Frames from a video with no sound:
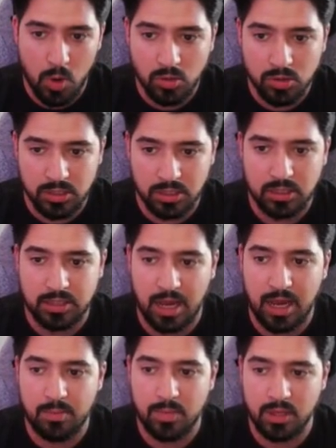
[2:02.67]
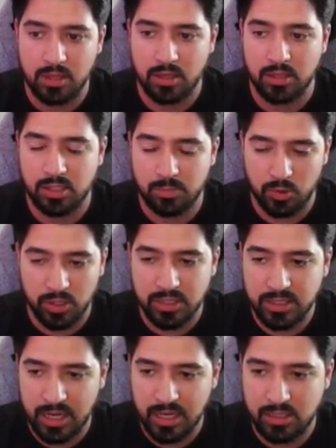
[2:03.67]
of the time, a sprint
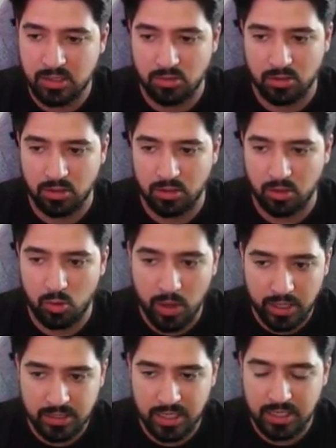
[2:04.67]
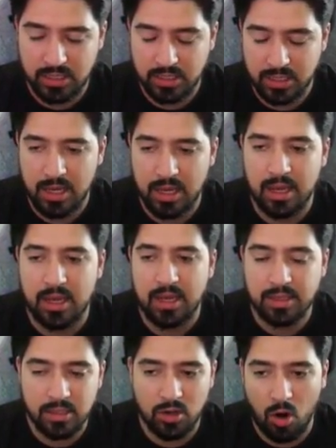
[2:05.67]
test or a quick test
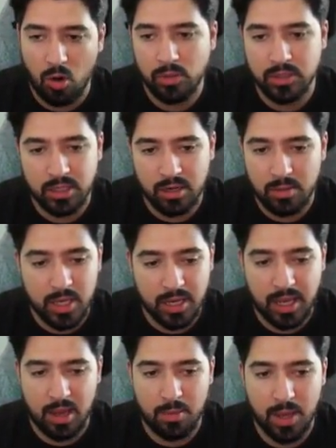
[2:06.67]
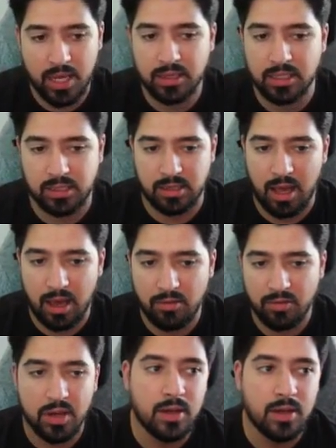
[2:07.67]
isn't always going to be a campaign that's live,